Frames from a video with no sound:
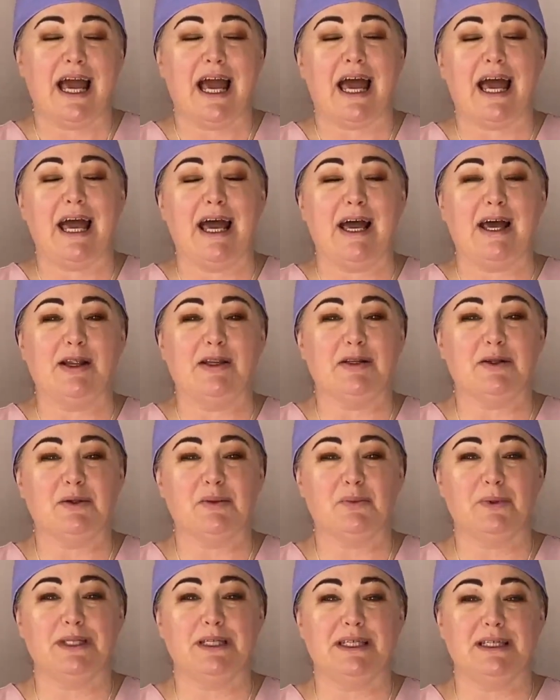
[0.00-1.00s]
and
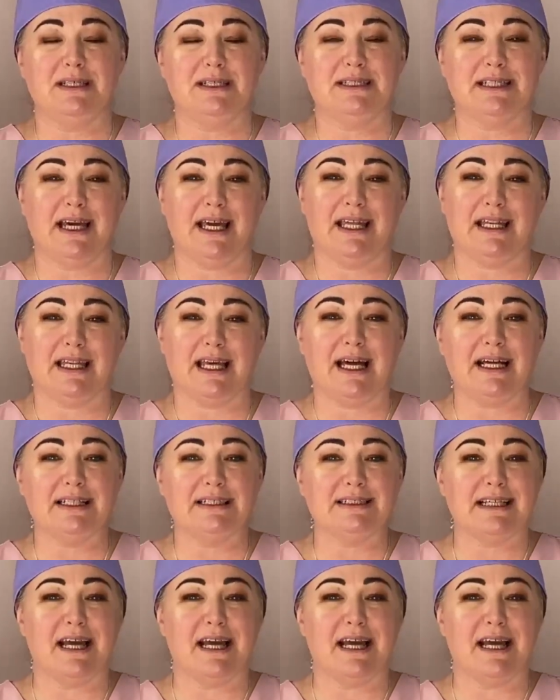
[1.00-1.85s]
we take that